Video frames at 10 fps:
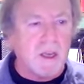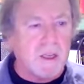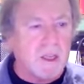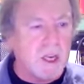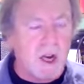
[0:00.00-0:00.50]

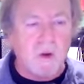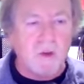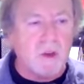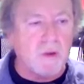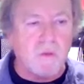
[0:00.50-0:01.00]
You
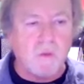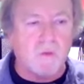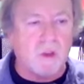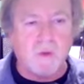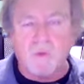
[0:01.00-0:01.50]

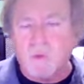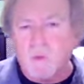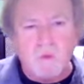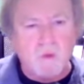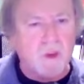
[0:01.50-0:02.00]

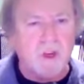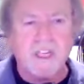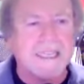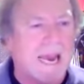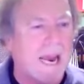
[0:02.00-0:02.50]

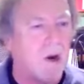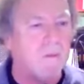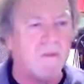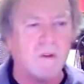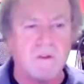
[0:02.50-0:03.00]
didn't care
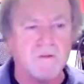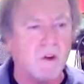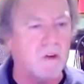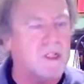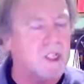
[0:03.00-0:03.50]
if it was
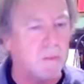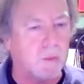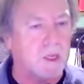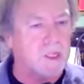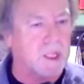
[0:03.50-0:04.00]
very
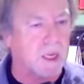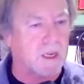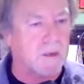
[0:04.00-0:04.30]
simplistic.